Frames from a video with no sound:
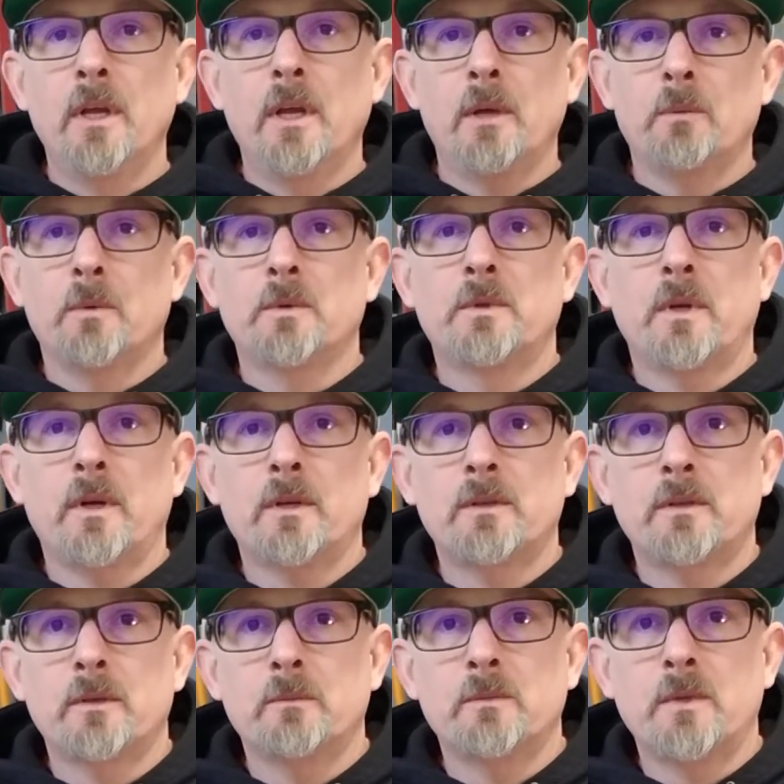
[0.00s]
And we'll talk
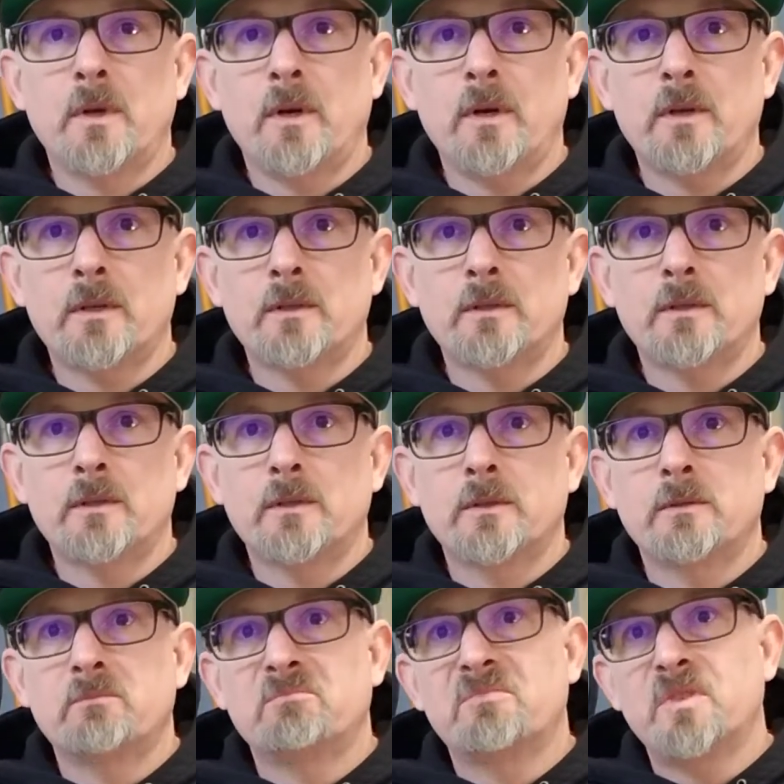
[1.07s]
some
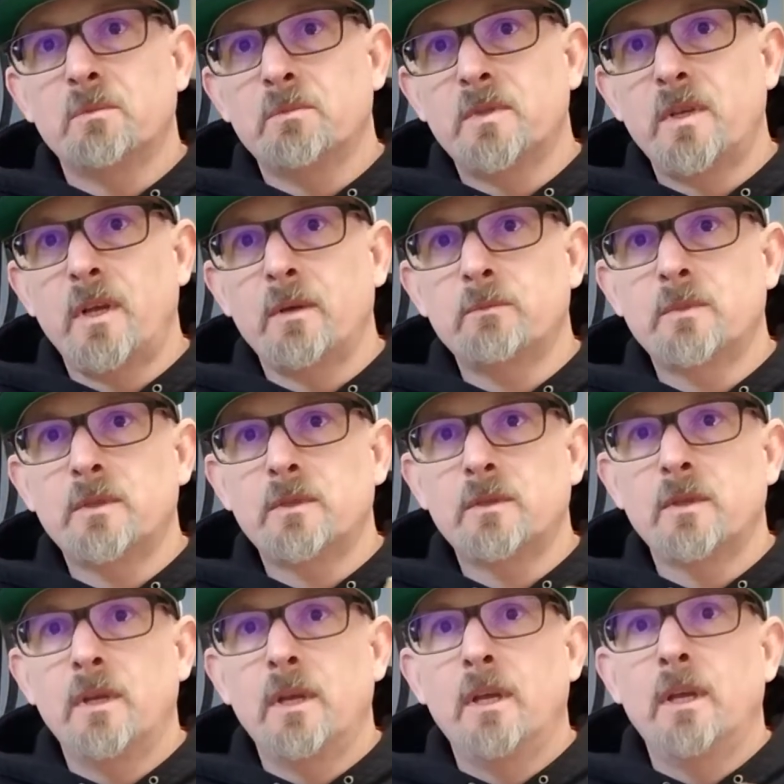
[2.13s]
talks, some
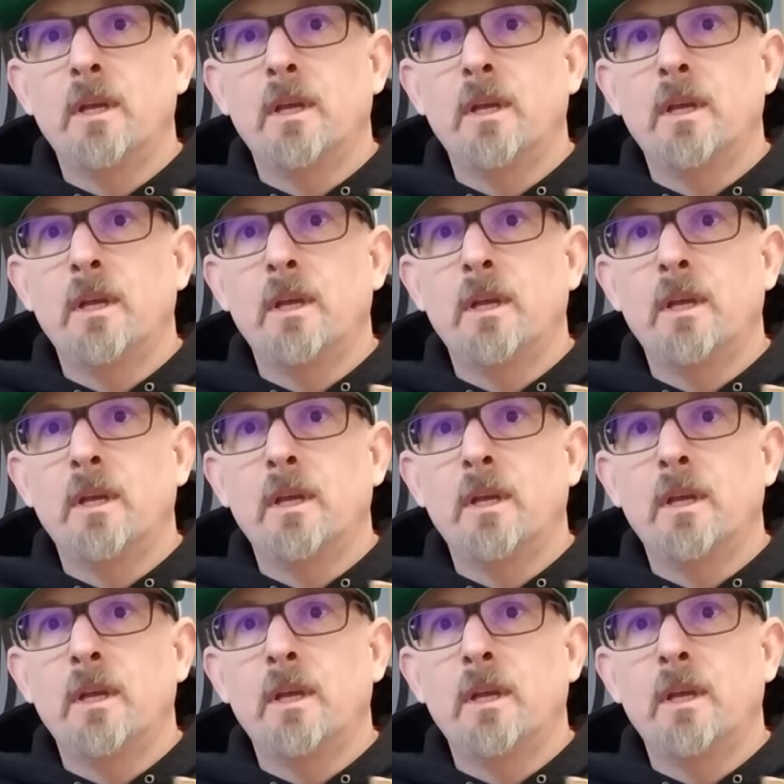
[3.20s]
temps,